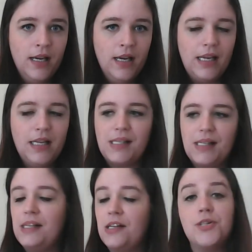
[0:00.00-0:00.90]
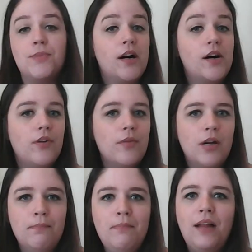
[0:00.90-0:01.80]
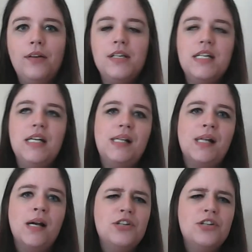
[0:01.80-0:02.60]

He decides not to borrow from their melodies,